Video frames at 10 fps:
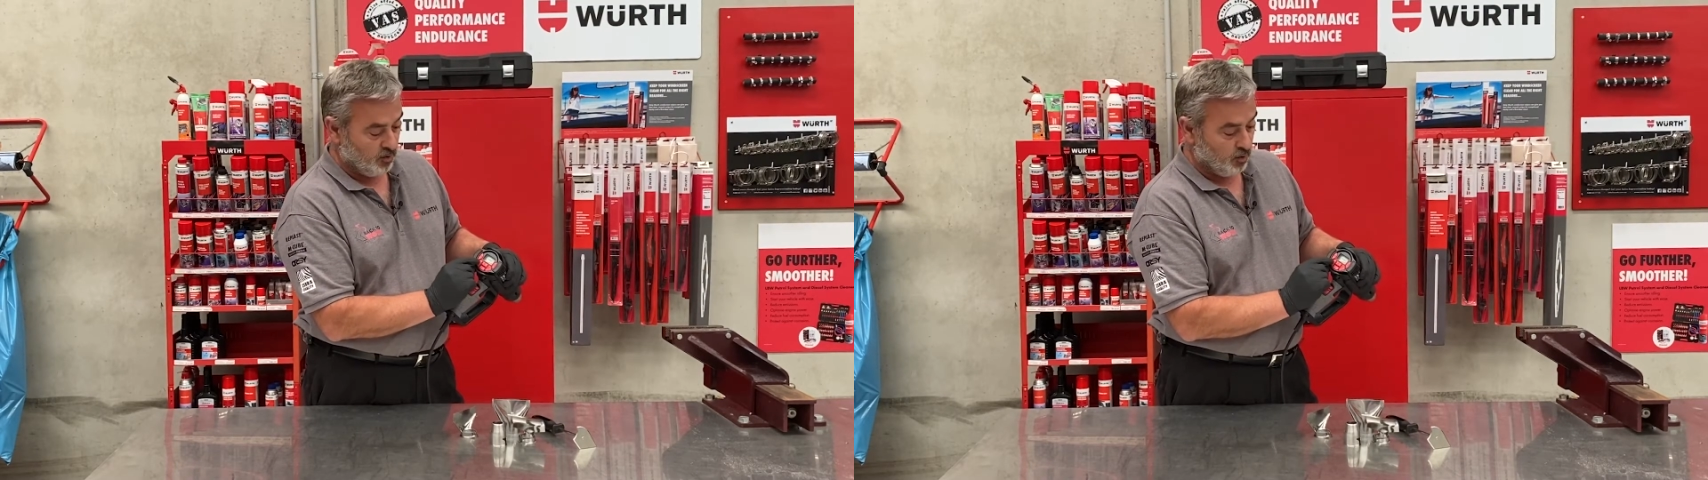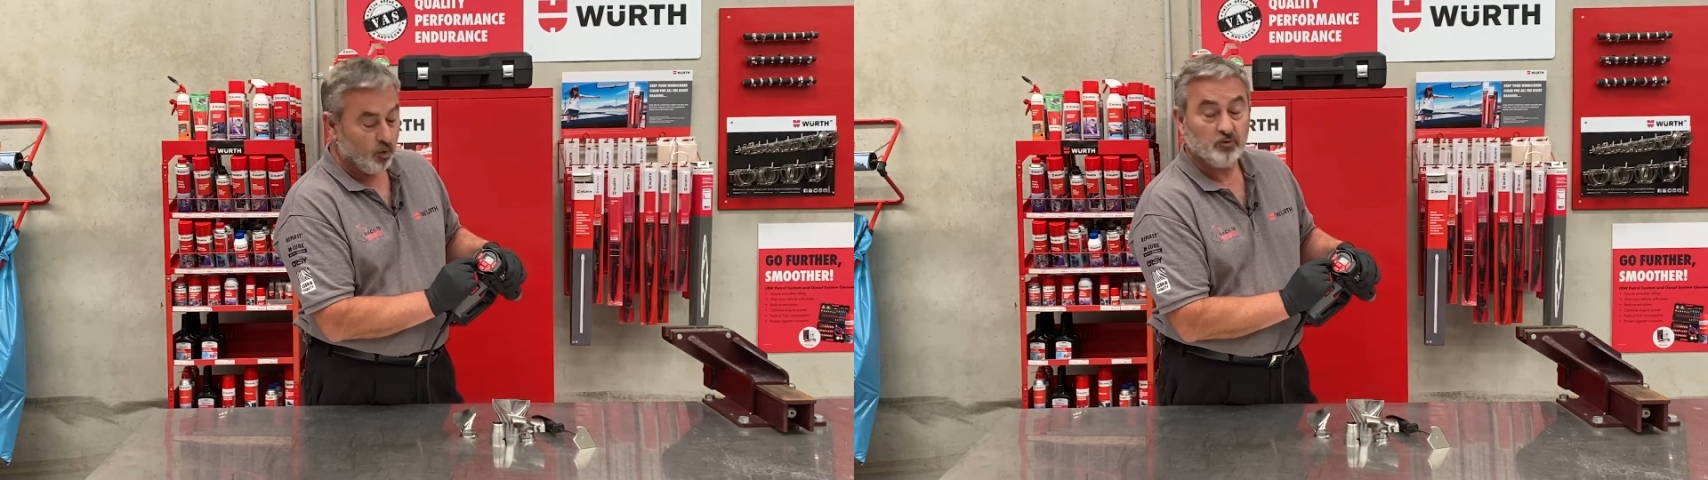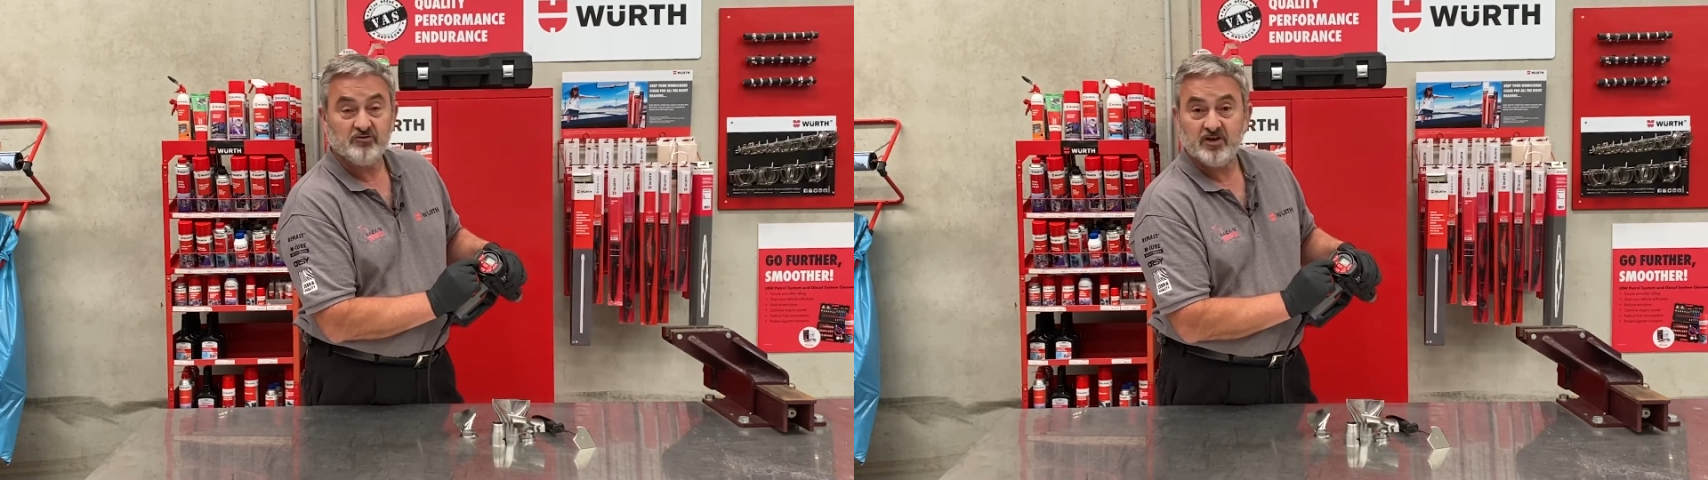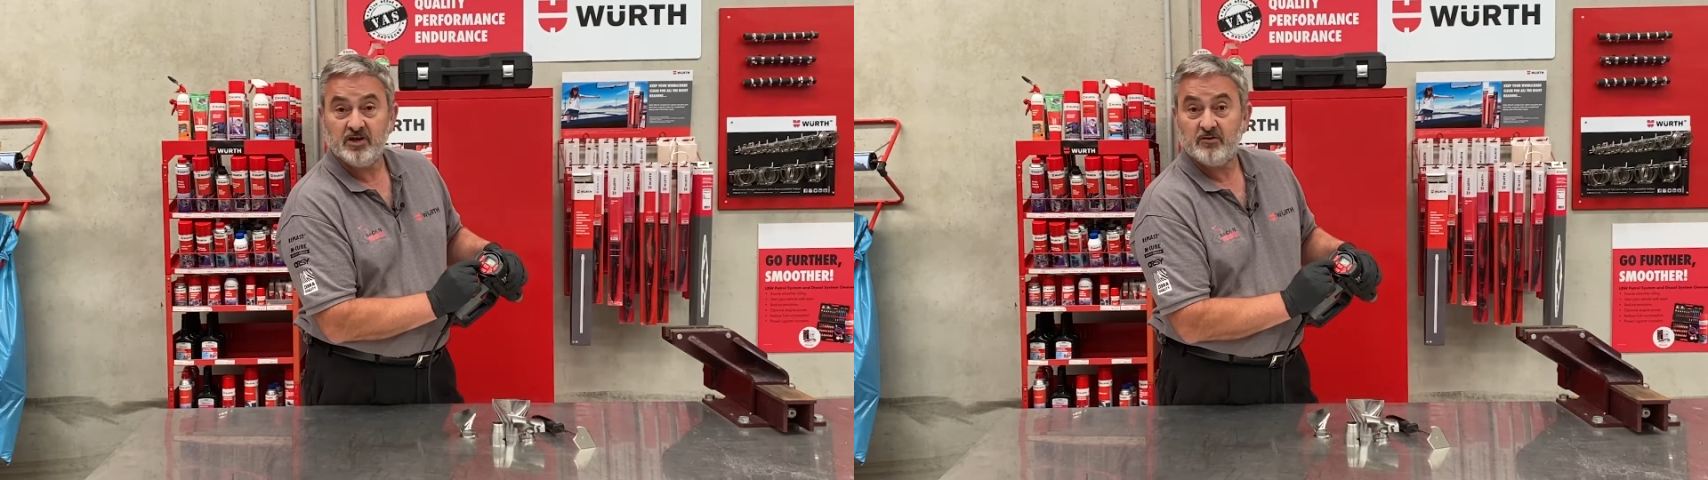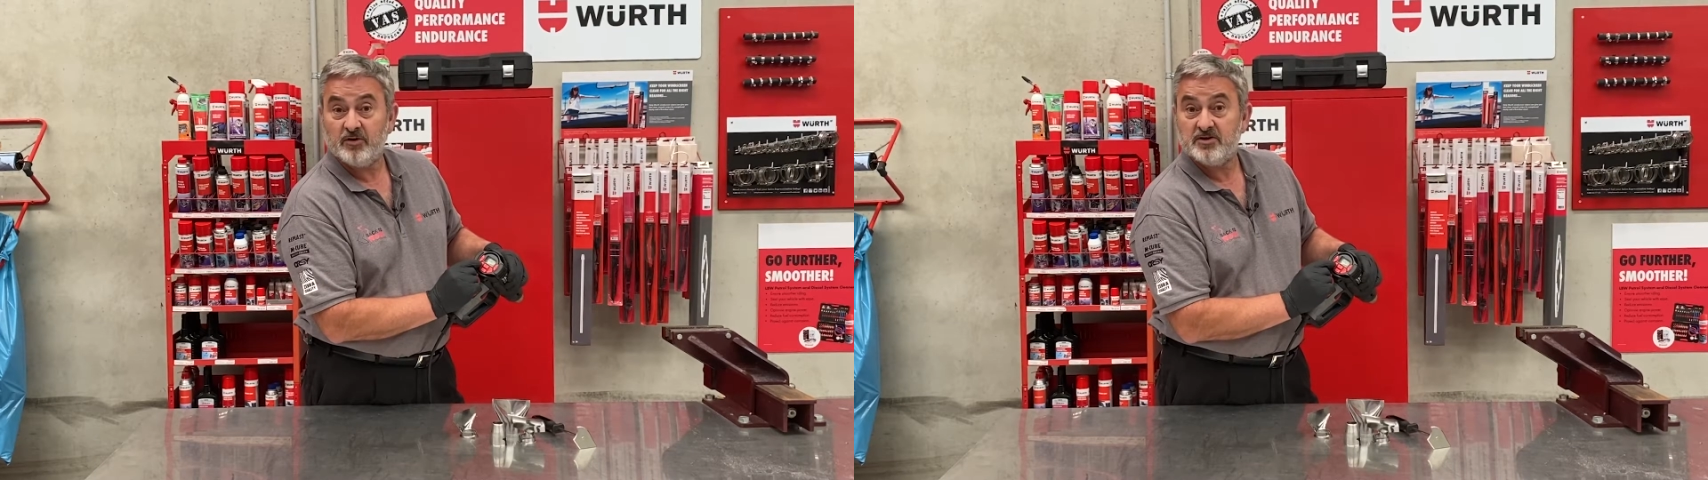or
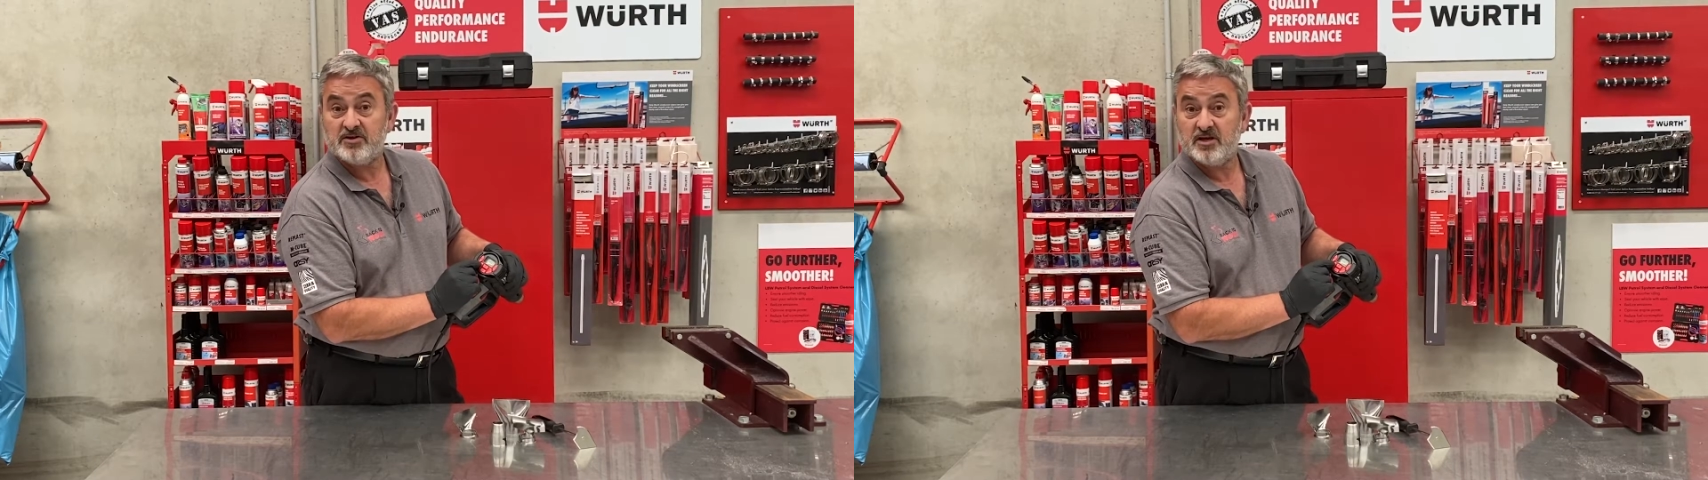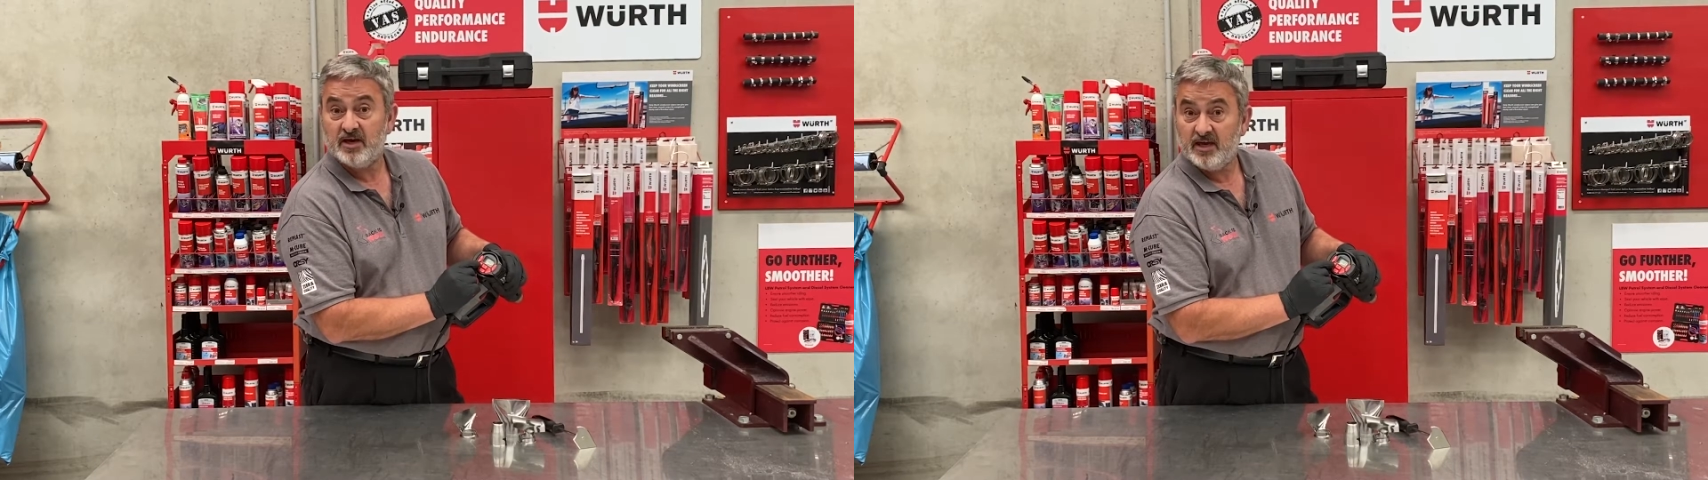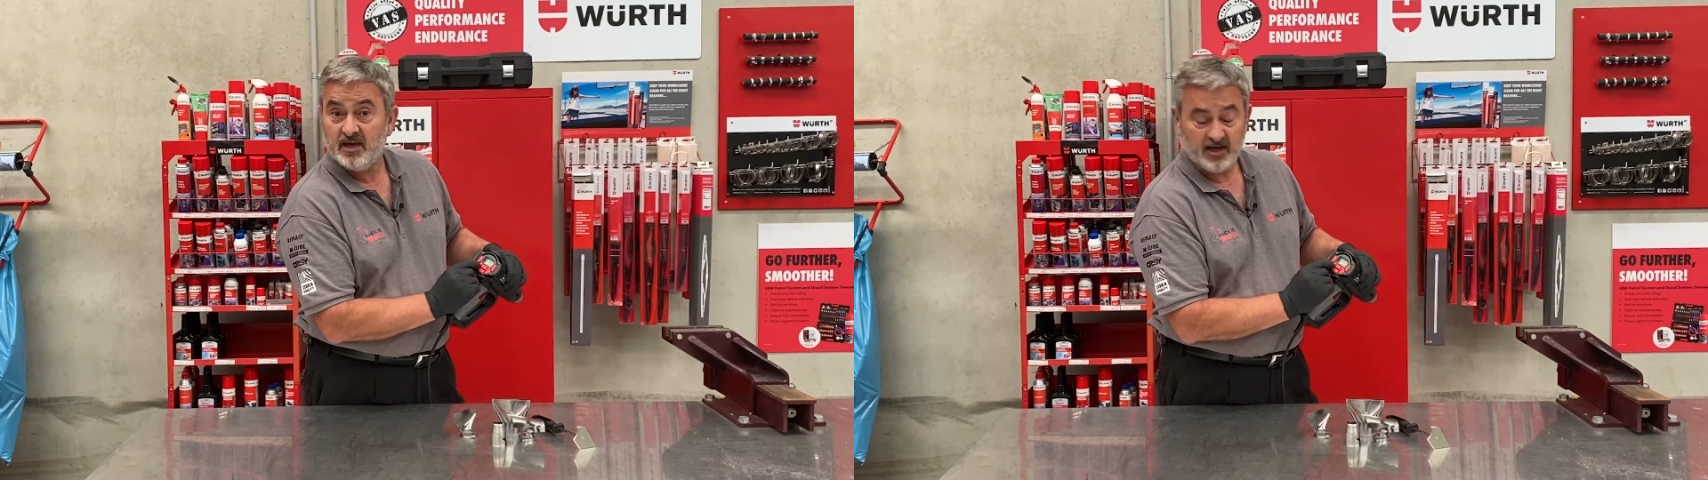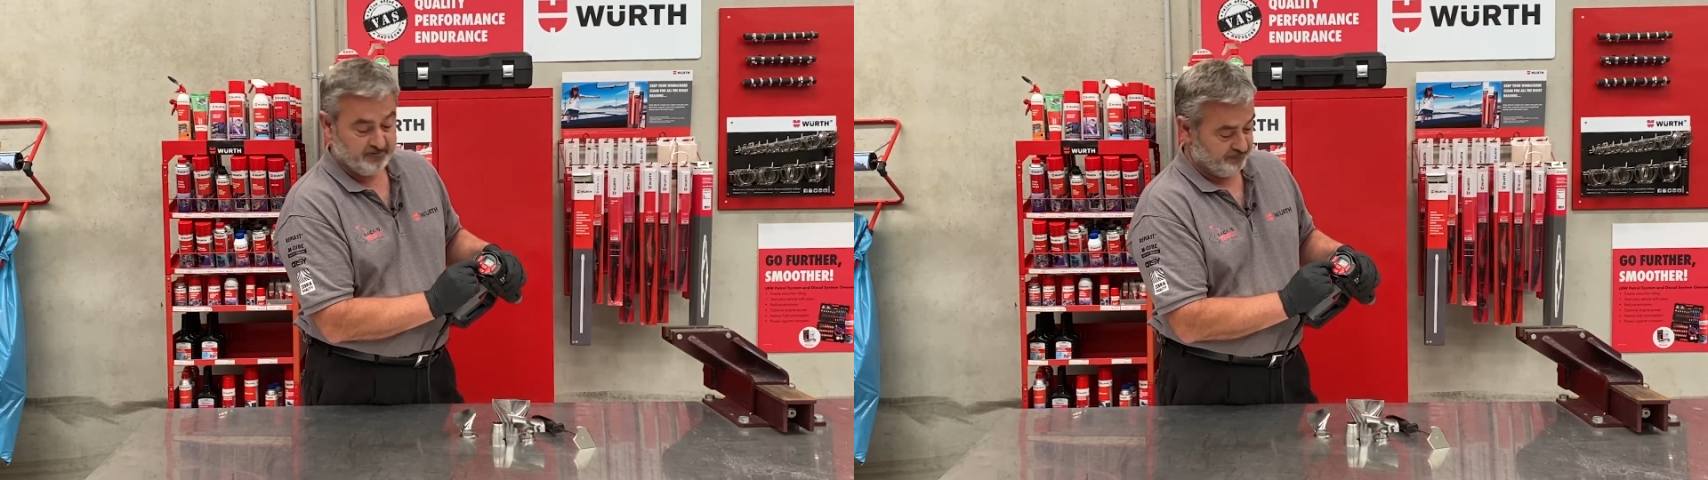decrease here.